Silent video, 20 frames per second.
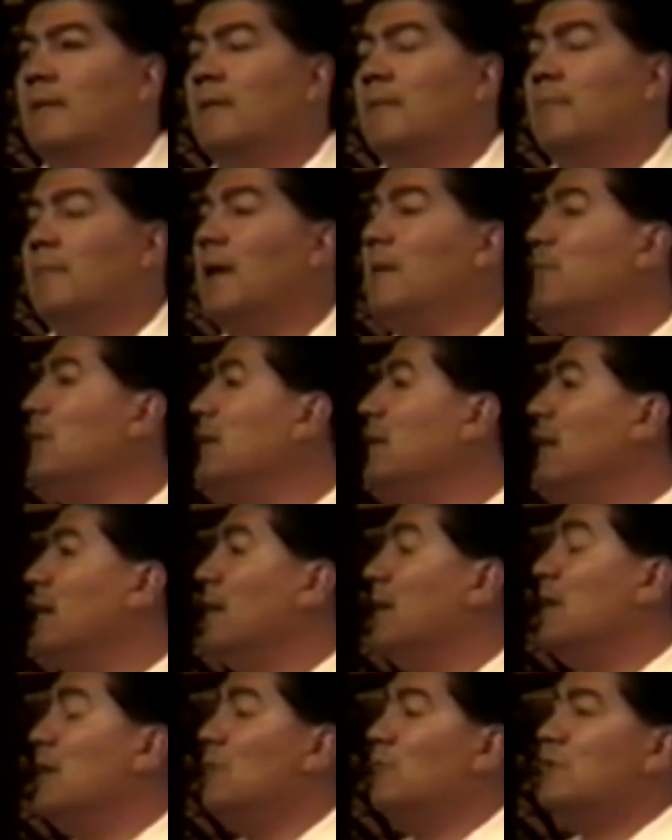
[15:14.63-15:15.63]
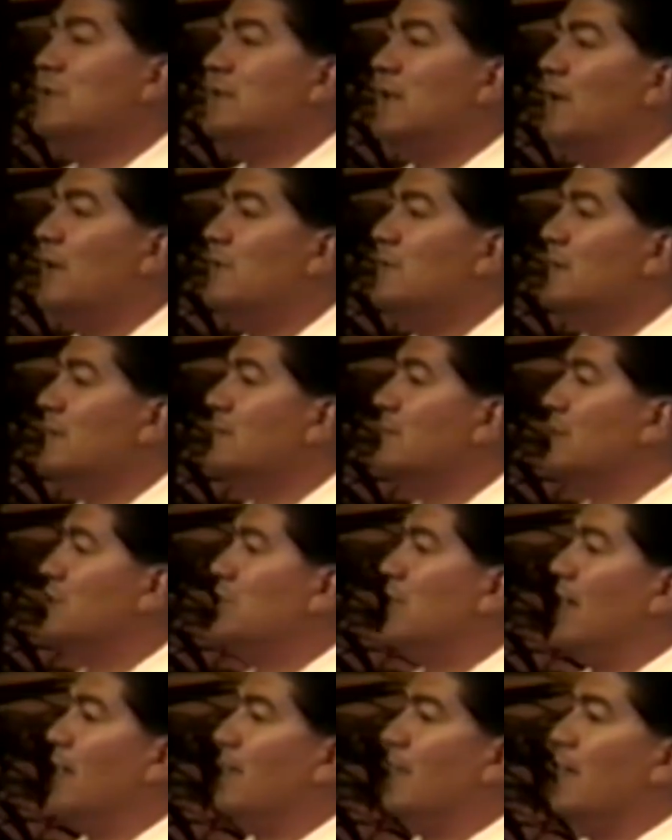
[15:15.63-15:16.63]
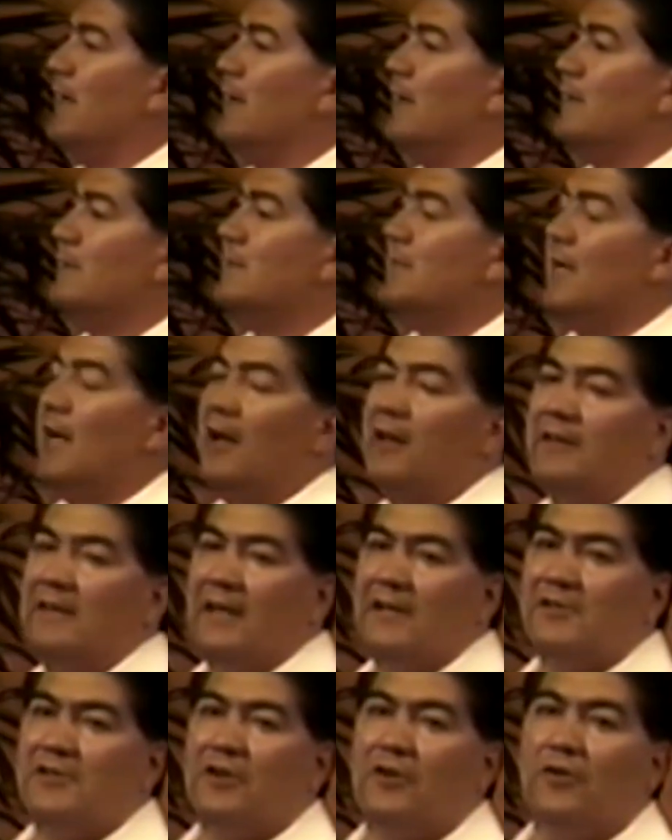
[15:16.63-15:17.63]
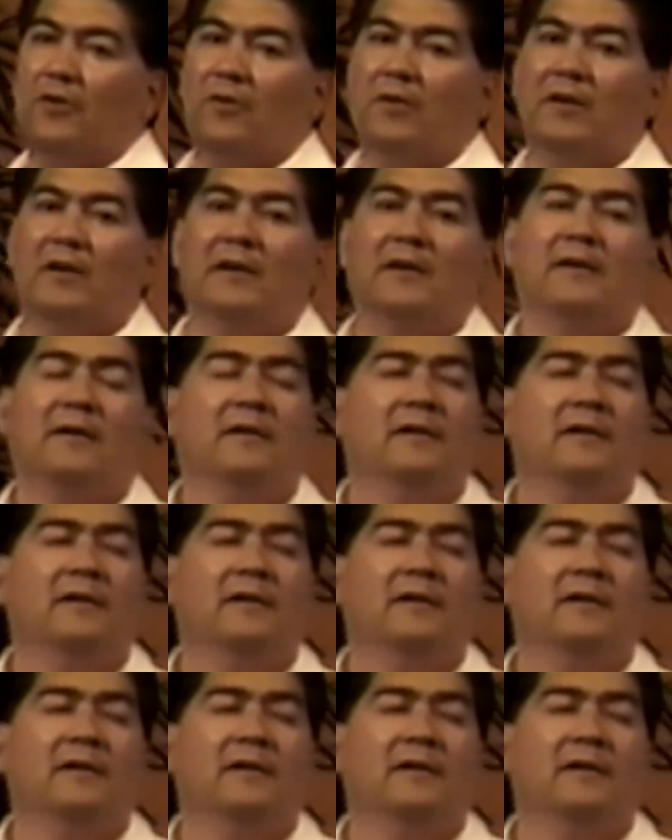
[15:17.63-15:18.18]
Maybe there, he was there just to check in and see how things are going,